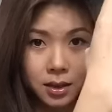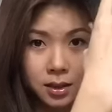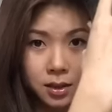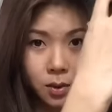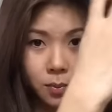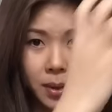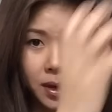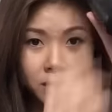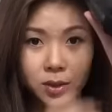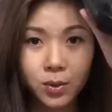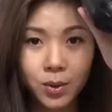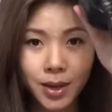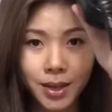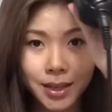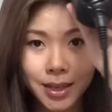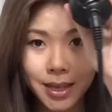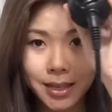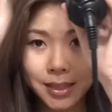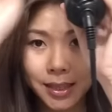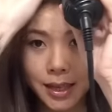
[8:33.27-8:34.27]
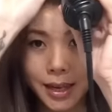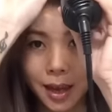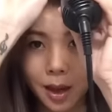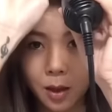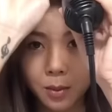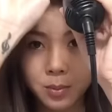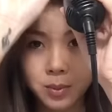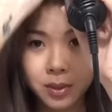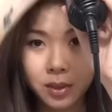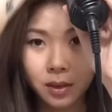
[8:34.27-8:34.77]
So by doing this, it
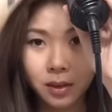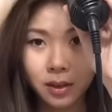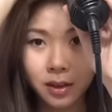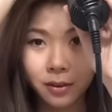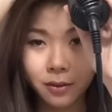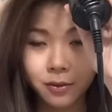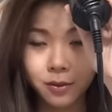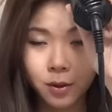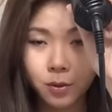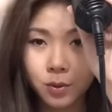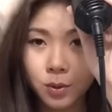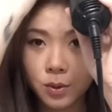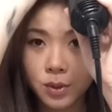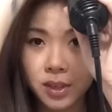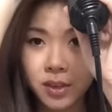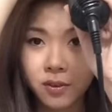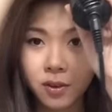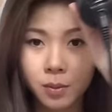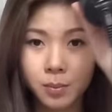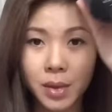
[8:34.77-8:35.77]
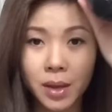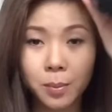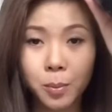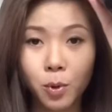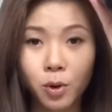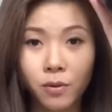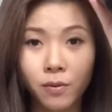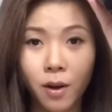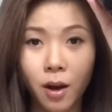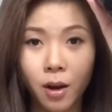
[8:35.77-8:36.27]
helps to lift the root, giving me
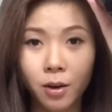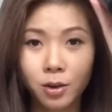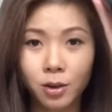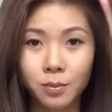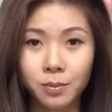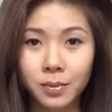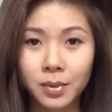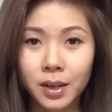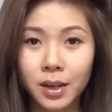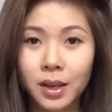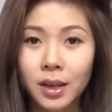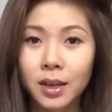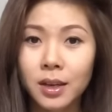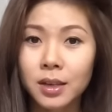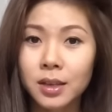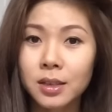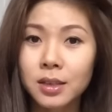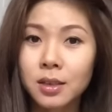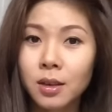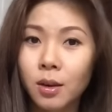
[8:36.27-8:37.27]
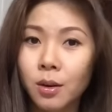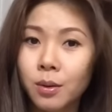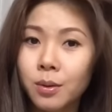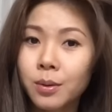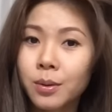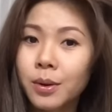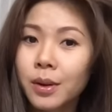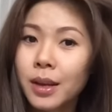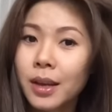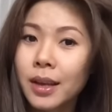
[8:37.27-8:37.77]
more volume.
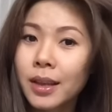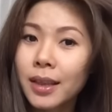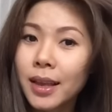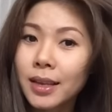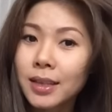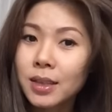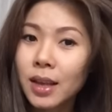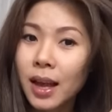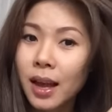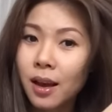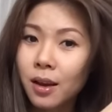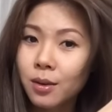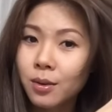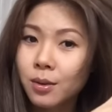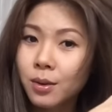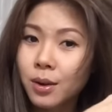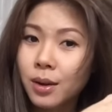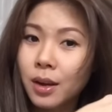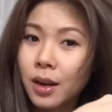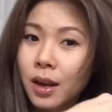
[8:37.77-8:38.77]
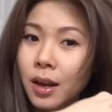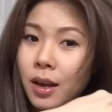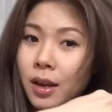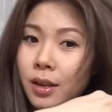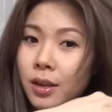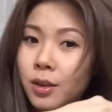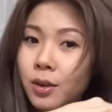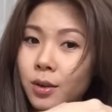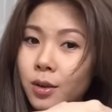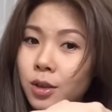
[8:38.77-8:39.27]
So that's how
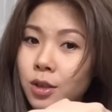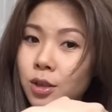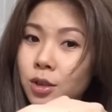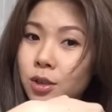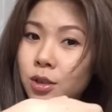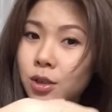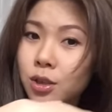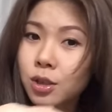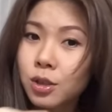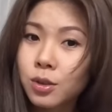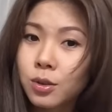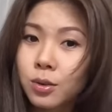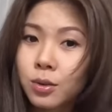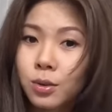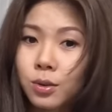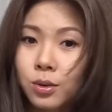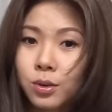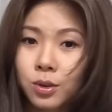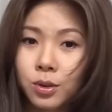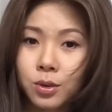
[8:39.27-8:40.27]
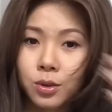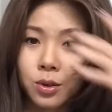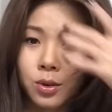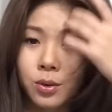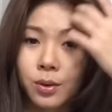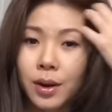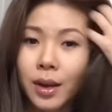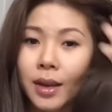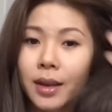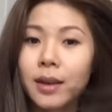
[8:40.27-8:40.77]
you could do to
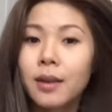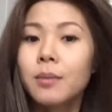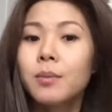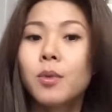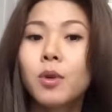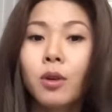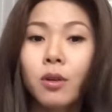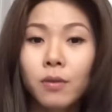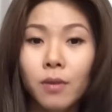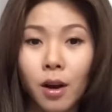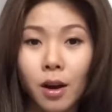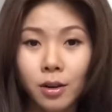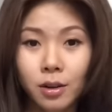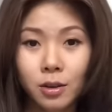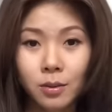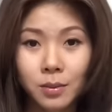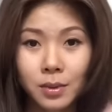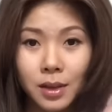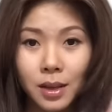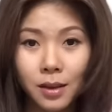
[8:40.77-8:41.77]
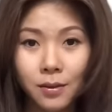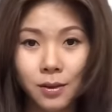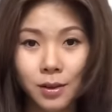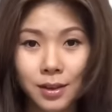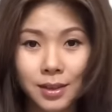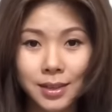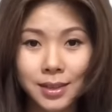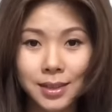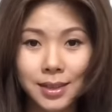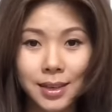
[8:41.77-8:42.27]
create more volume, if
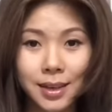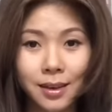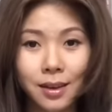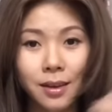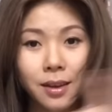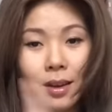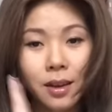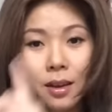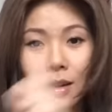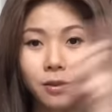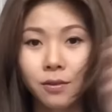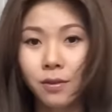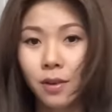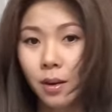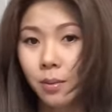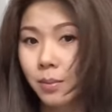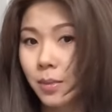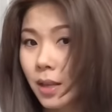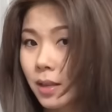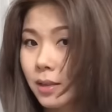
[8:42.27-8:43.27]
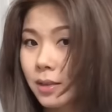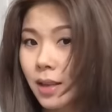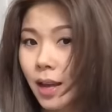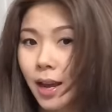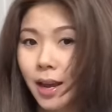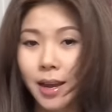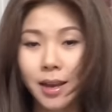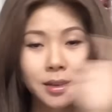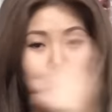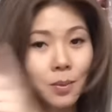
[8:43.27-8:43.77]
you can see from this
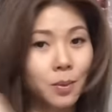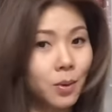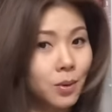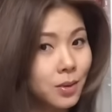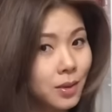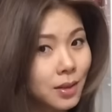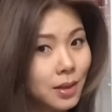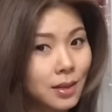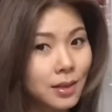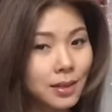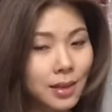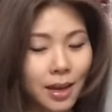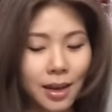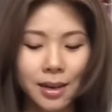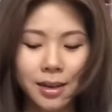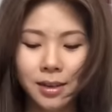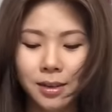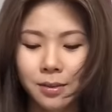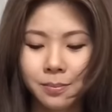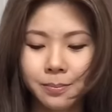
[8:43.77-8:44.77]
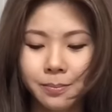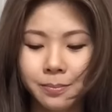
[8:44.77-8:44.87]
side as opposed to this side.